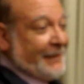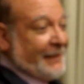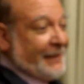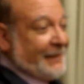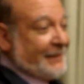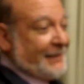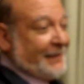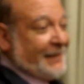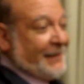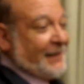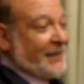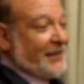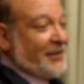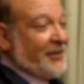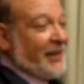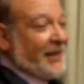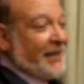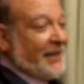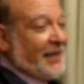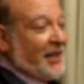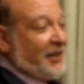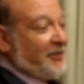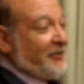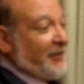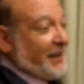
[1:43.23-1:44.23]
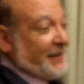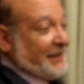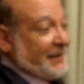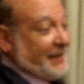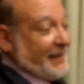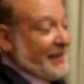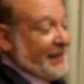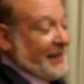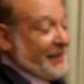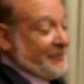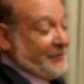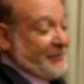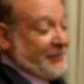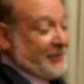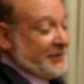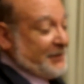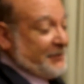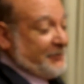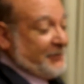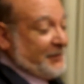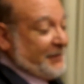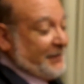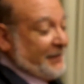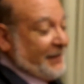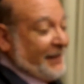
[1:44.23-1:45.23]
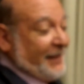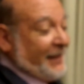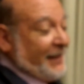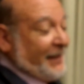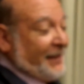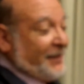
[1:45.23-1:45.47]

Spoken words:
It's a crazy thing. First of all,